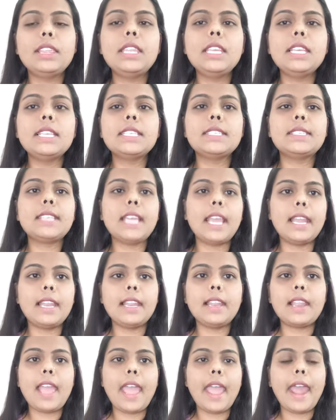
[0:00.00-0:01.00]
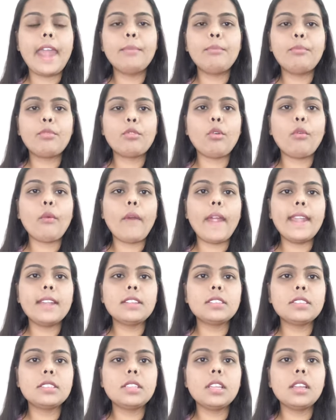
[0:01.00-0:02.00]
the cell and
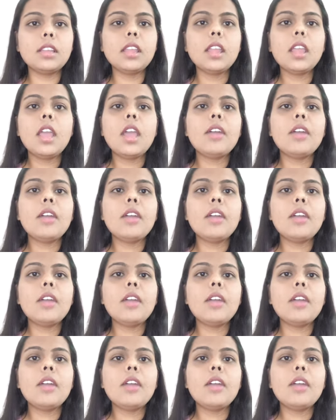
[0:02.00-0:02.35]
provides the